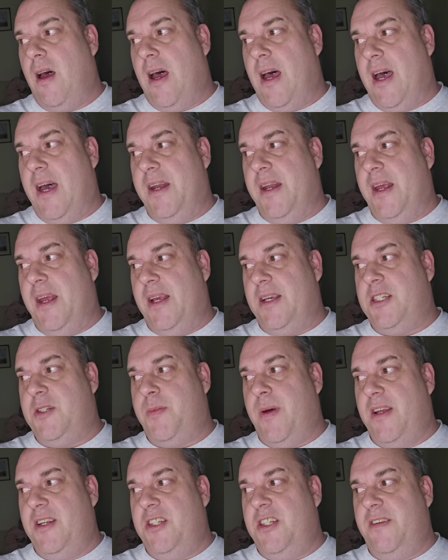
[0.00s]
and
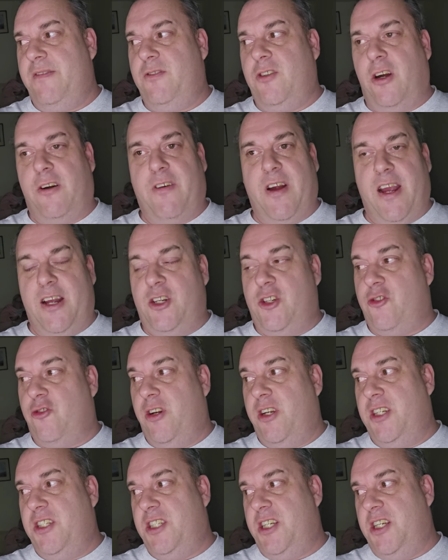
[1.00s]
expensive
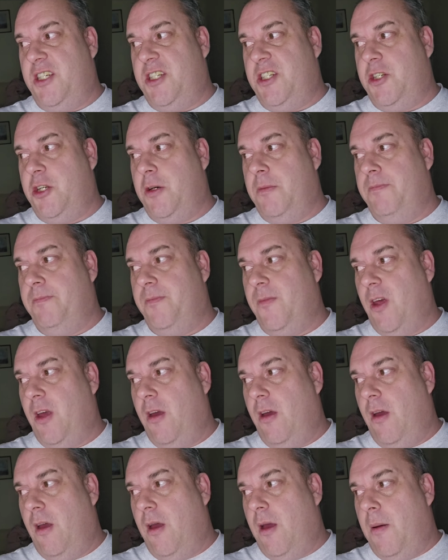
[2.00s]
directory system
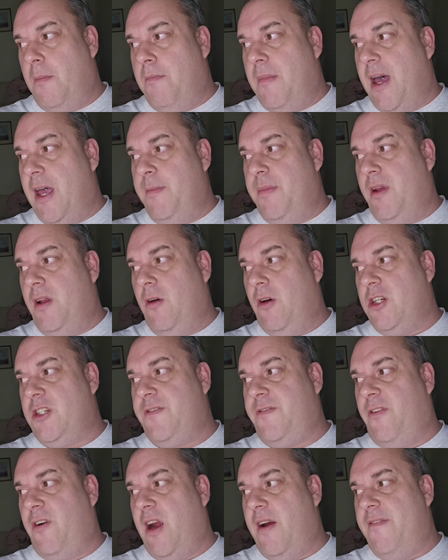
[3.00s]
may be lost
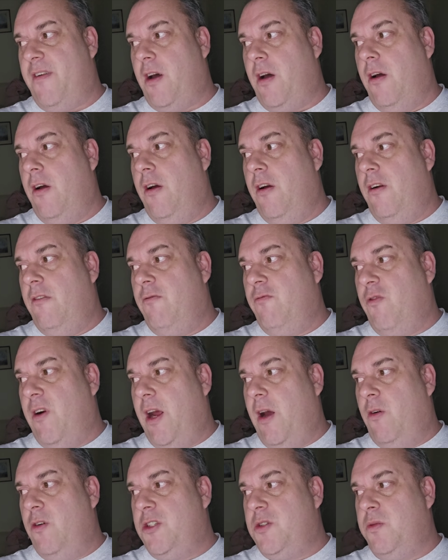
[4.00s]
forever.
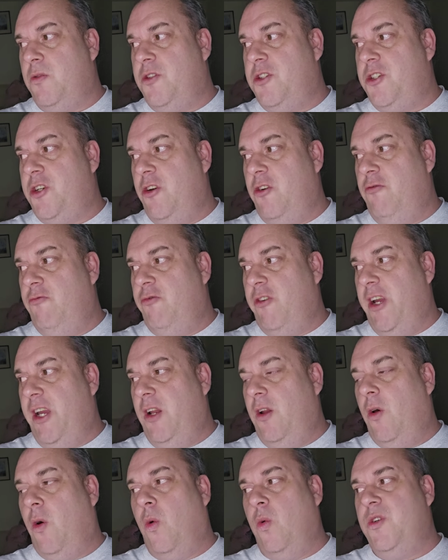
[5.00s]
Rails will soon
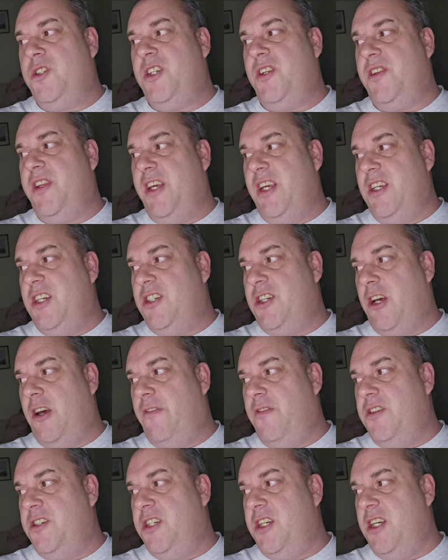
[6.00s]
relaunch these
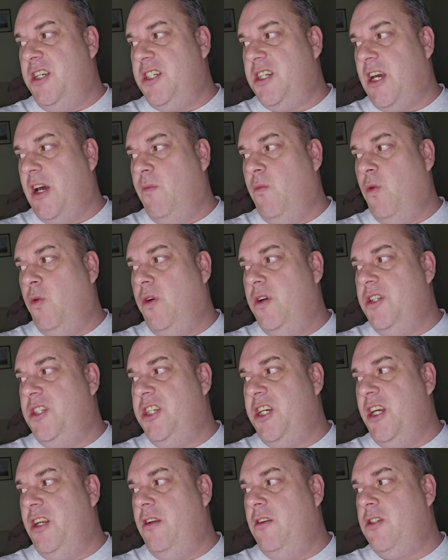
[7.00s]
services and will
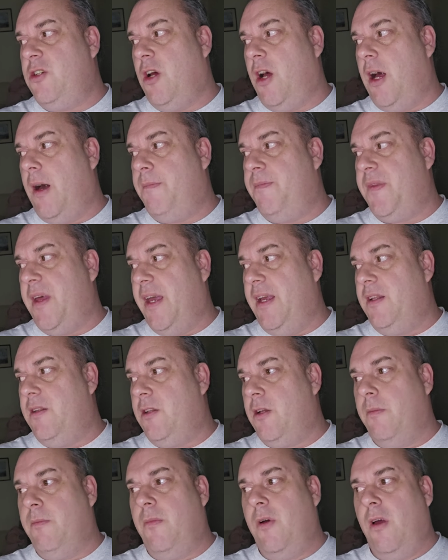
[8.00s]
continue to
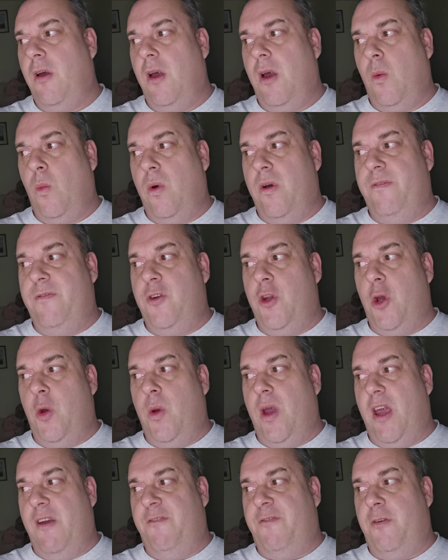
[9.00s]
update them with
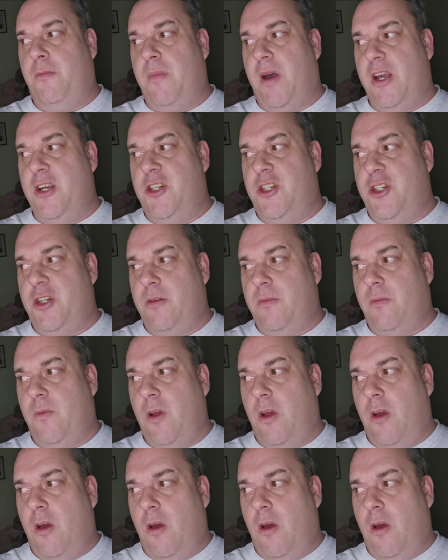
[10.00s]
new information,